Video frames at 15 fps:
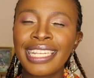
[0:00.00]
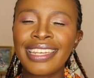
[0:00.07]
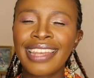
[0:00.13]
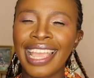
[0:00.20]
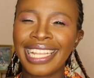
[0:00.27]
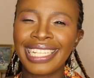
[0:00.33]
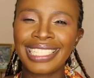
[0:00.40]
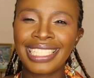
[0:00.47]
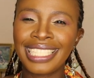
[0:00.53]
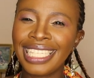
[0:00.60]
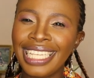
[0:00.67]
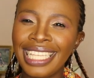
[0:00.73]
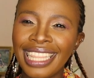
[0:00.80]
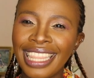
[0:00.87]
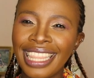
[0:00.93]

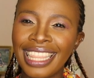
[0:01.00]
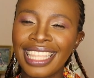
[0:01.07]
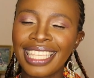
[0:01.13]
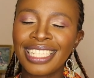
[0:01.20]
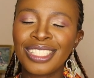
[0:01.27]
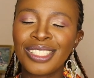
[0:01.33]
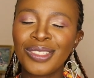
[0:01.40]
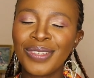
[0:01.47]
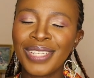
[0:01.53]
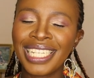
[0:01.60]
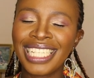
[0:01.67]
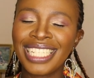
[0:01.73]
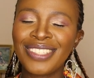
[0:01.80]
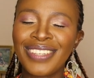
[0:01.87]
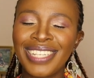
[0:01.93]
19th
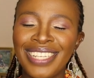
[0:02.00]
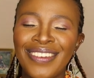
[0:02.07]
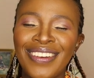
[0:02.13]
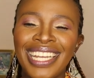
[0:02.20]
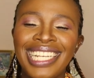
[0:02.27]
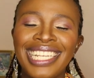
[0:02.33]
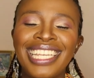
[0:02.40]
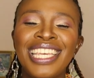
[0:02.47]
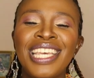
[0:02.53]
2021.